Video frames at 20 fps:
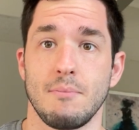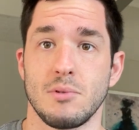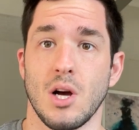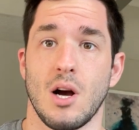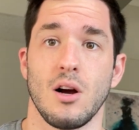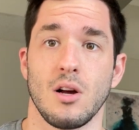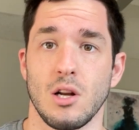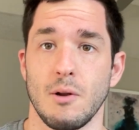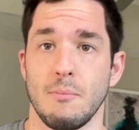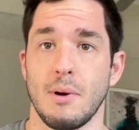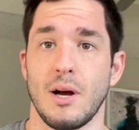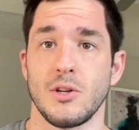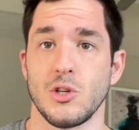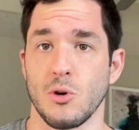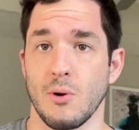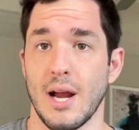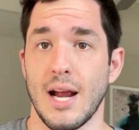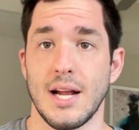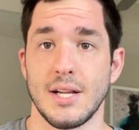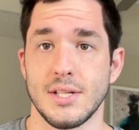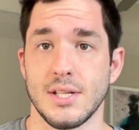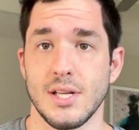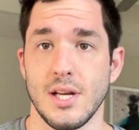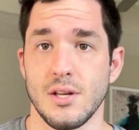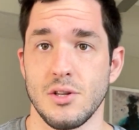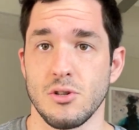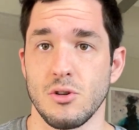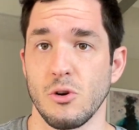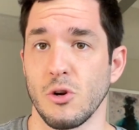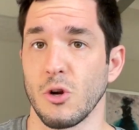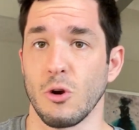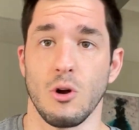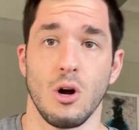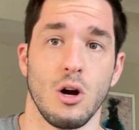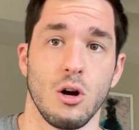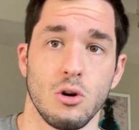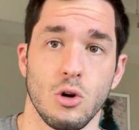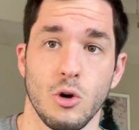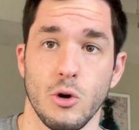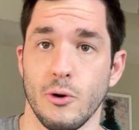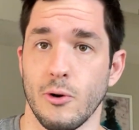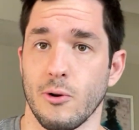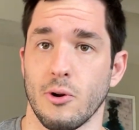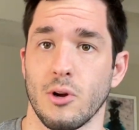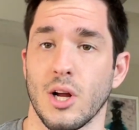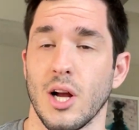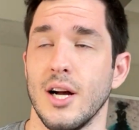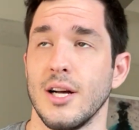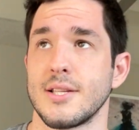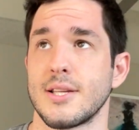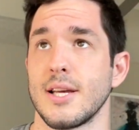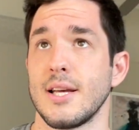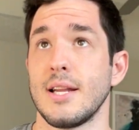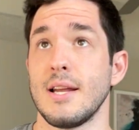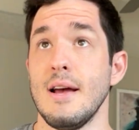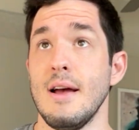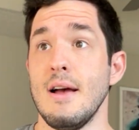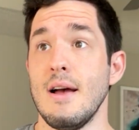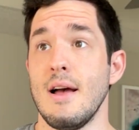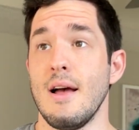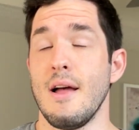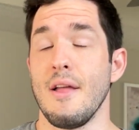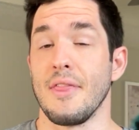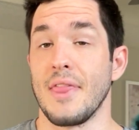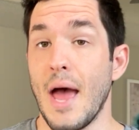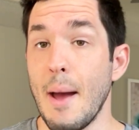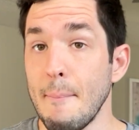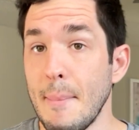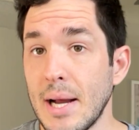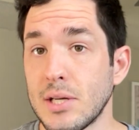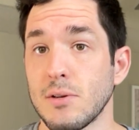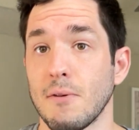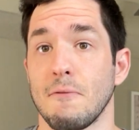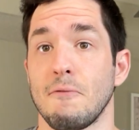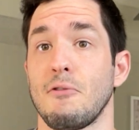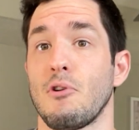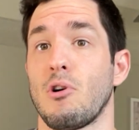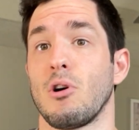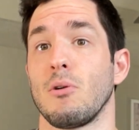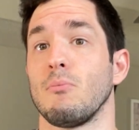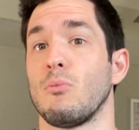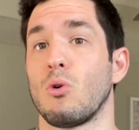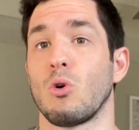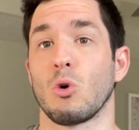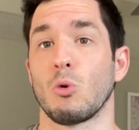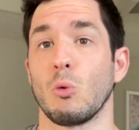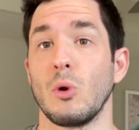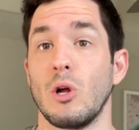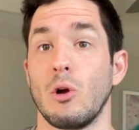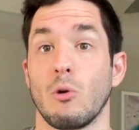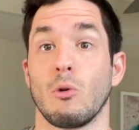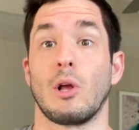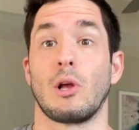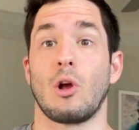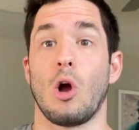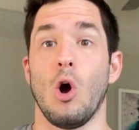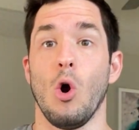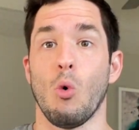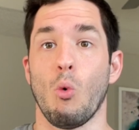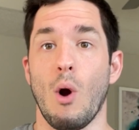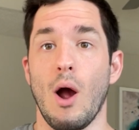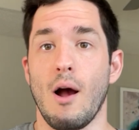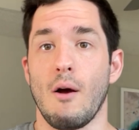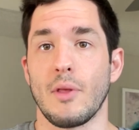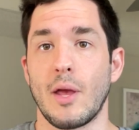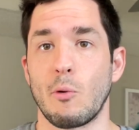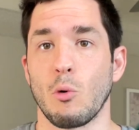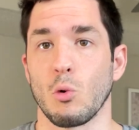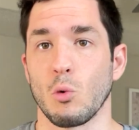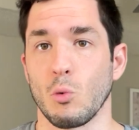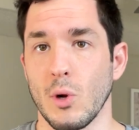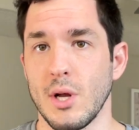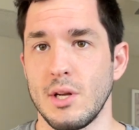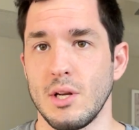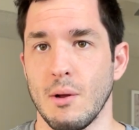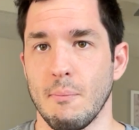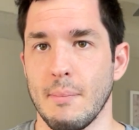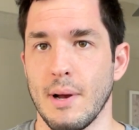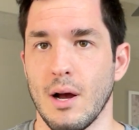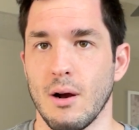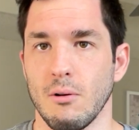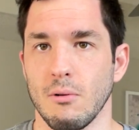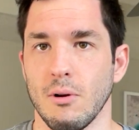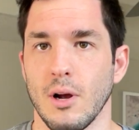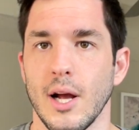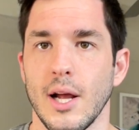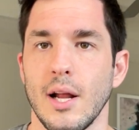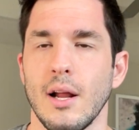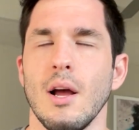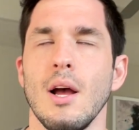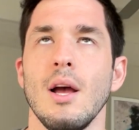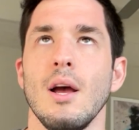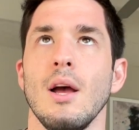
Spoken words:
talking about your ancestor, your uncle, or your cousin, that makes them far more real. You're like, oh, wow, they were written about, right?